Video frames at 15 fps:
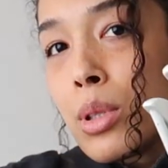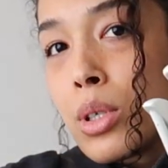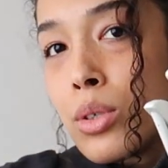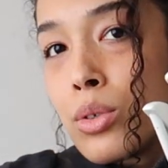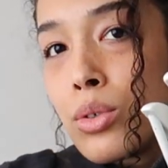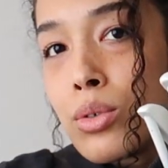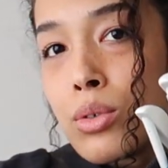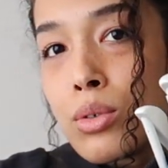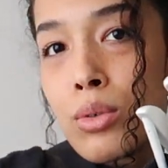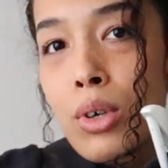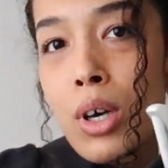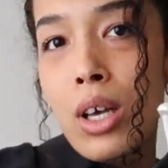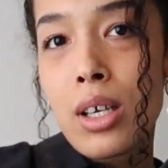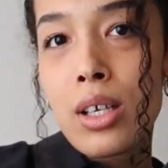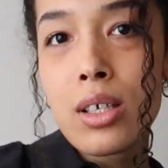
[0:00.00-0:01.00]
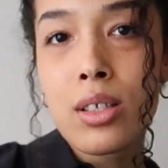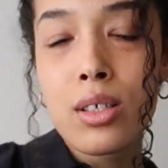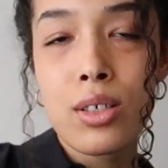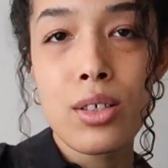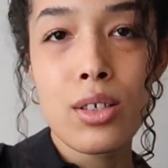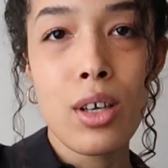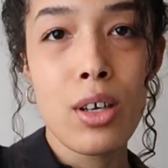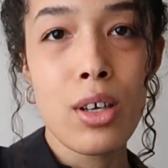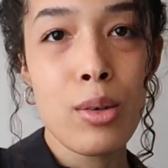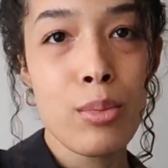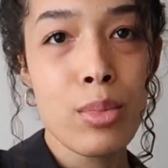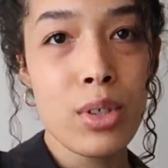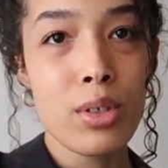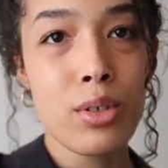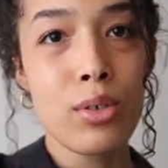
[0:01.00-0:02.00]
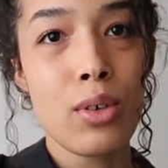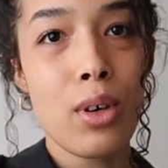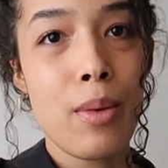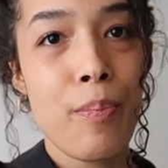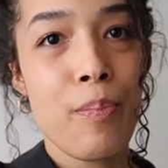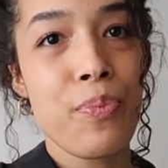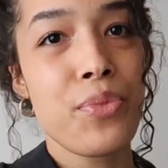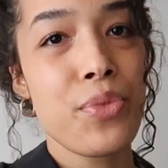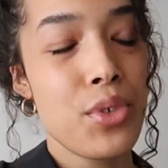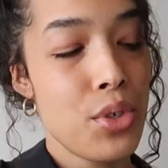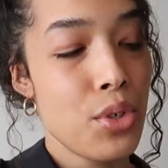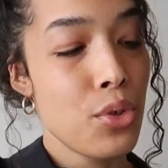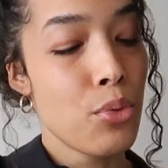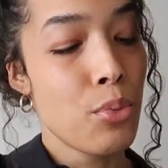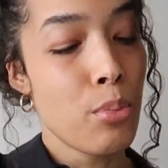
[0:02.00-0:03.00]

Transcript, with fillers: blue, darker blue, to